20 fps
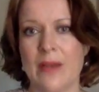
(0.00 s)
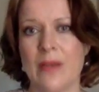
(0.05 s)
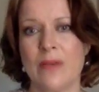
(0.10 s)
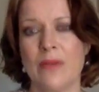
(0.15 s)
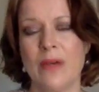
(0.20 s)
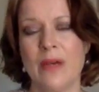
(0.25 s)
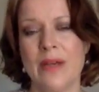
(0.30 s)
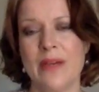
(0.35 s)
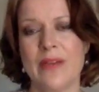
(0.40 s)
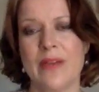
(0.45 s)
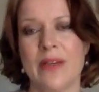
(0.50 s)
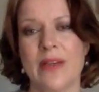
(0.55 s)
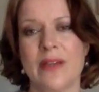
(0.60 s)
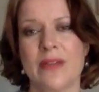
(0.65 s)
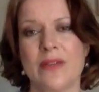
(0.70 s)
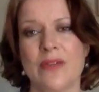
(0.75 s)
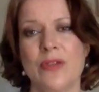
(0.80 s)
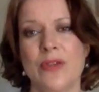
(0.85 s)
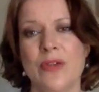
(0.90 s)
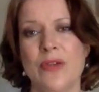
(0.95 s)
Rather,
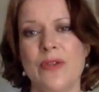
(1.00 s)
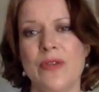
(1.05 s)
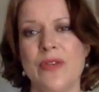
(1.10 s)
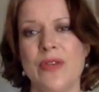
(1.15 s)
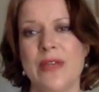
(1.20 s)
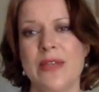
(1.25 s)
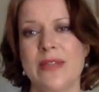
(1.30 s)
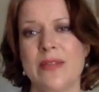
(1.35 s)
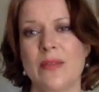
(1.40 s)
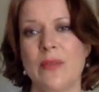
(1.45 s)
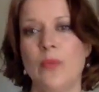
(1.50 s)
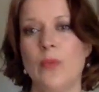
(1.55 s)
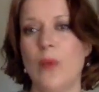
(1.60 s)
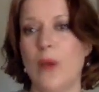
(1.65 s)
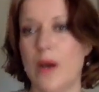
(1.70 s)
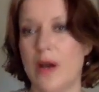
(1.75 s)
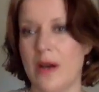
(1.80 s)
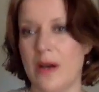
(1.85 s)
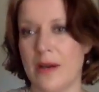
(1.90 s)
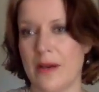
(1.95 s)
truth is a
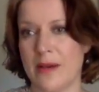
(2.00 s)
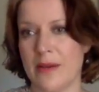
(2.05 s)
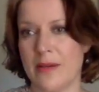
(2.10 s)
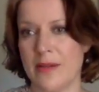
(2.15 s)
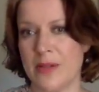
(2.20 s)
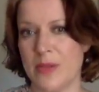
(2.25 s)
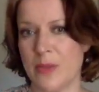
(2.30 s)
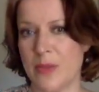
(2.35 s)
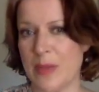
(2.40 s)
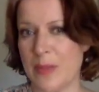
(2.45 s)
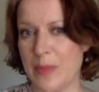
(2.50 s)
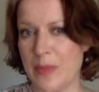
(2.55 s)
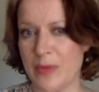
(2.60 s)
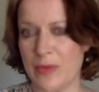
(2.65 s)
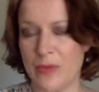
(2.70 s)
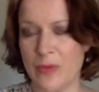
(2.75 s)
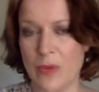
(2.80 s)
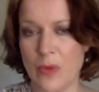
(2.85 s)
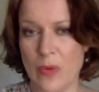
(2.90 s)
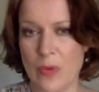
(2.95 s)
work that we
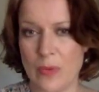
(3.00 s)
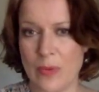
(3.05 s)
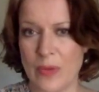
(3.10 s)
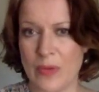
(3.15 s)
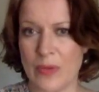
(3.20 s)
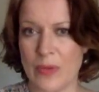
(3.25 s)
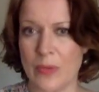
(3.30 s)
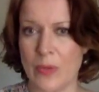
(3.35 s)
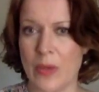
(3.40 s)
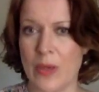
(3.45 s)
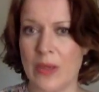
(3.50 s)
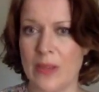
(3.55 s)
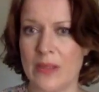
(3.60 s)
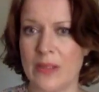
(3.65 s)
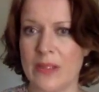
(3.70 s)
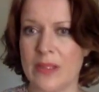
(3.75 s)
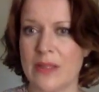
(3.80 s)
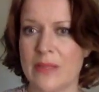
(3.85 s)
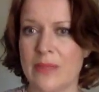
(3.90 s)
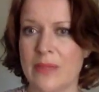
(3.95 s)
perform on the
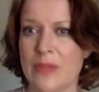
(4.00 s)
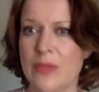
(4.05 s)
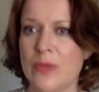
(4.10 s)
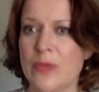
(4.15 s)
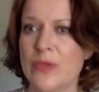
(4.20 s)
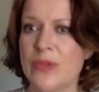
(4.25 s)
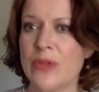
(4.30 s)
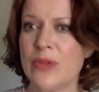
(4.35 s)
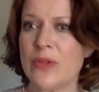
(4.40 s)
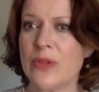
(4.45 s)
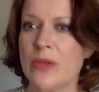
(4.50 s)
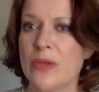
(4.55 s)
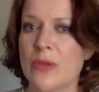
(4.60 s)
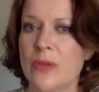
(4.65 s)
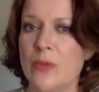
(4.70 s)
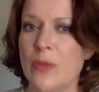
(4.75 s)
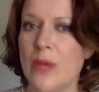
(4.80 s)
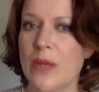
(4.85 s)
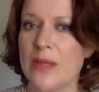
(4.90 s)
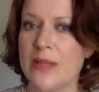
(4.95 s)
world, but also that
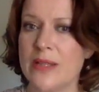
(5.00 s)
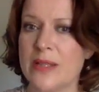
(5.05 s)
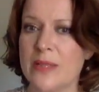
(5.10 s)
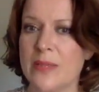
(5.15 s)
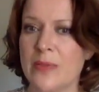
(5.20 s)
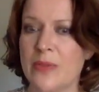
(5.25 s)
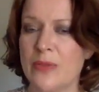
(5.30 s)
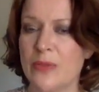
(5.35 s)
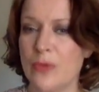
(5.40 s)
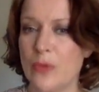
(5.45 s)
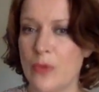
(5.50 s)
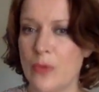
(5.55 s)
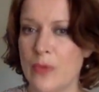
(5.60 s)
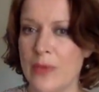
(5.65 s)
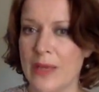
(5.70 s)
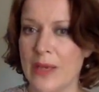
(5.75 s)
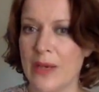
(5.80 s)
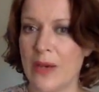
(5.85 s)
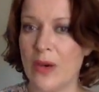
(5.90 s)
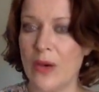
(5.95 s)
the world is
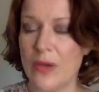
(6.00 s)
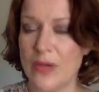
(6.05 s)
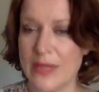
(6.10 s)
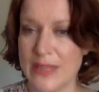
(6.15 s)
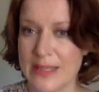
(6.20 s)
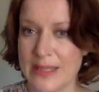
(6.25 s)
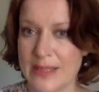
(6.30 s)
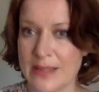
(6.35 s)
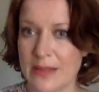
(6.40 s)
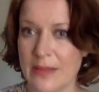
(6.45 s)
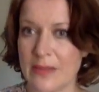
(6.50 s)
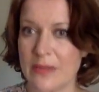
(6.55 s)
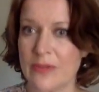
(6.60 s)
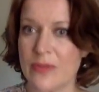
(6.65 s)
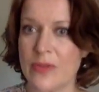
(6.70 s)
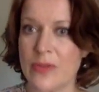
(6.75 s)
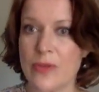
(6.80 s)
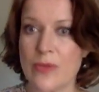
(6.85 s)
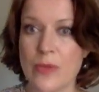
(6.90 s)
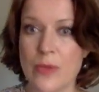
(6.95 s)
performing on itself
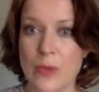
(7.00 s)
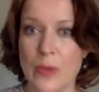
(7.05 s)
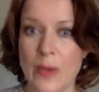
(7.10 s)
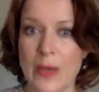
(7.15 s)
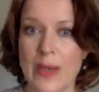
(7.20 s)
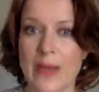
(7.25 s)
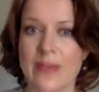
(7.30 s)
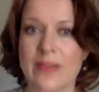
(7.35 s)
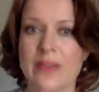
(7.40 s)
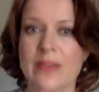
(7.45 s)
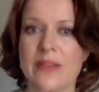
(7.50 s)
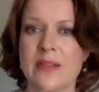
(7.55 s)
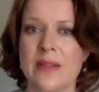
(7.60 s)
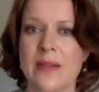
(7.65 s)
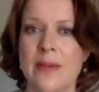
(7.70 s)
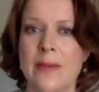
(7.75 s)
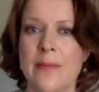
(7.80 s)
through us.